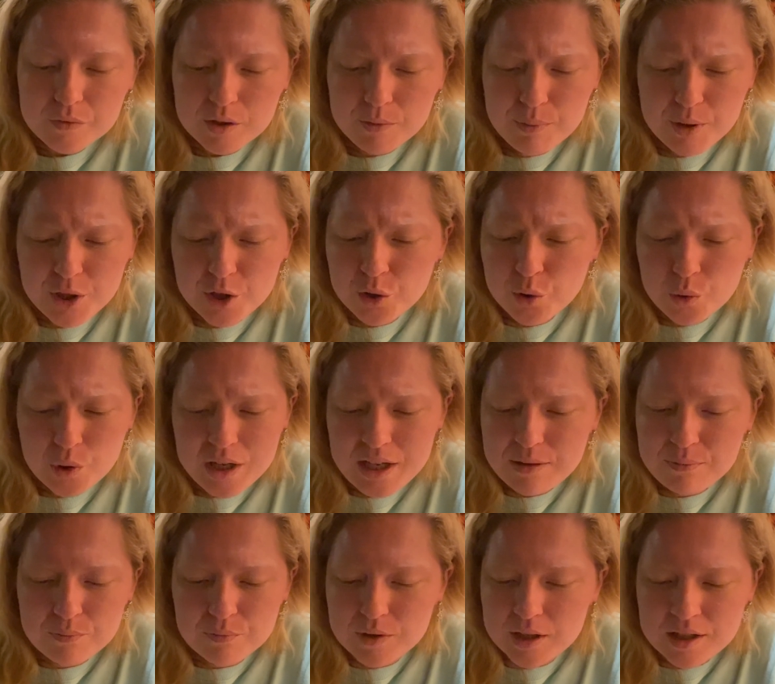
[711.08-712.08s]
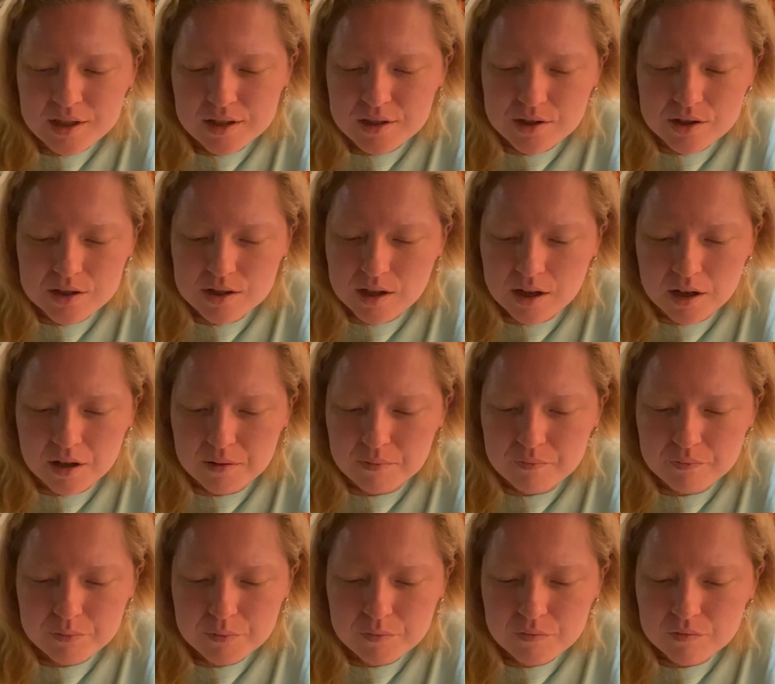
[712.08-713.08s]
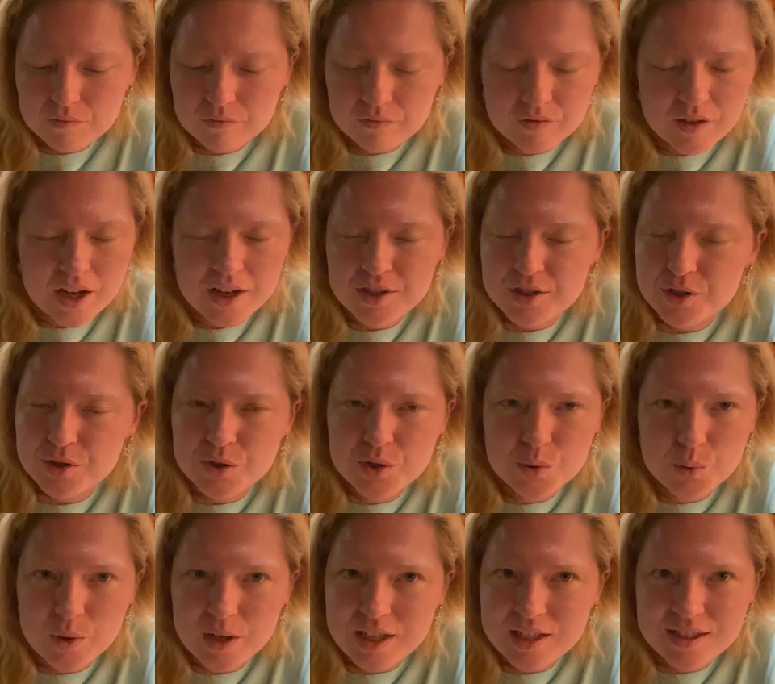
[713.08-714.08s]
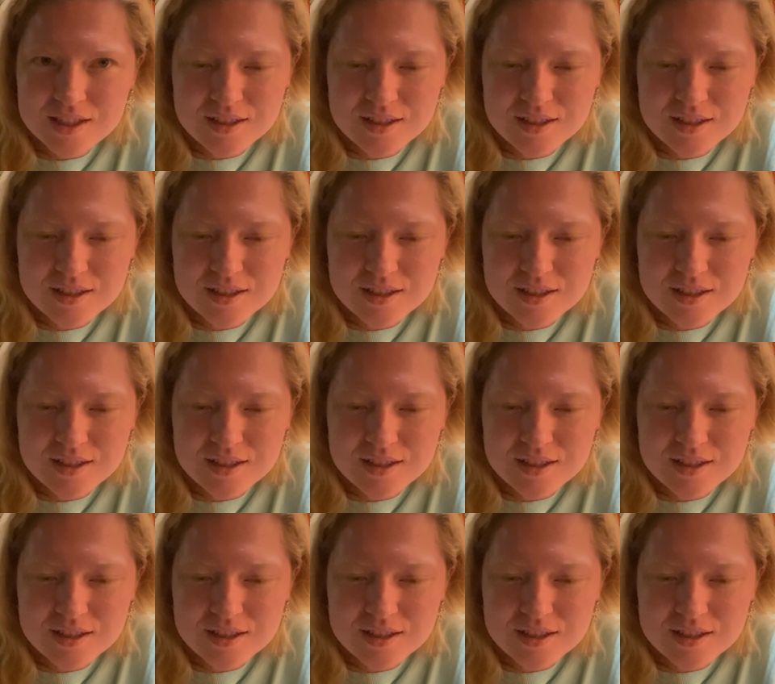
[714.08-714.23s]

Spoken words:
the cream is nice and sweet.